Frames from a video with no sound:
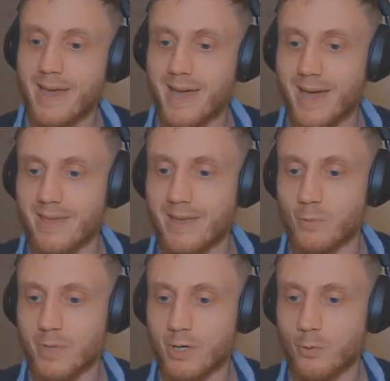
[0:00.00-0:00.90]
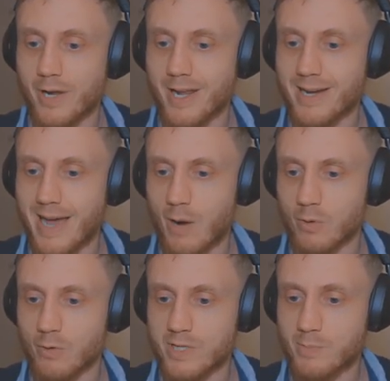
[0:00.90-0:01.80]
And then we created
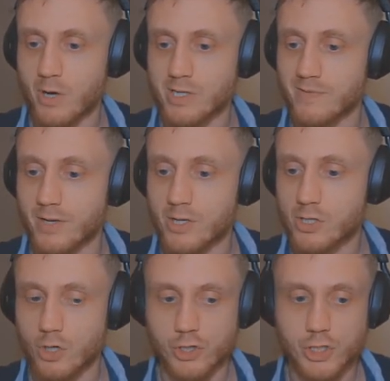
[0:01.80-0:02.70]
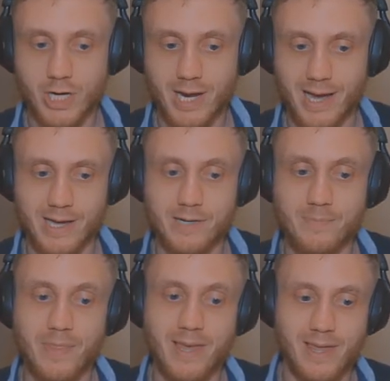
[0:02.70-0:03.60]
our responsive search ad.
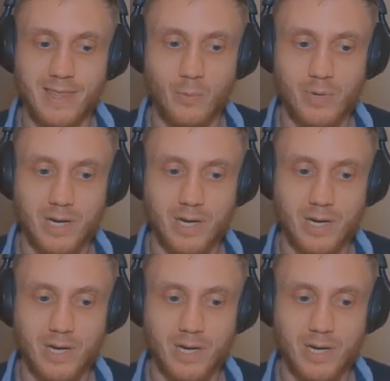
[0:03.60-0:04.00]
Then we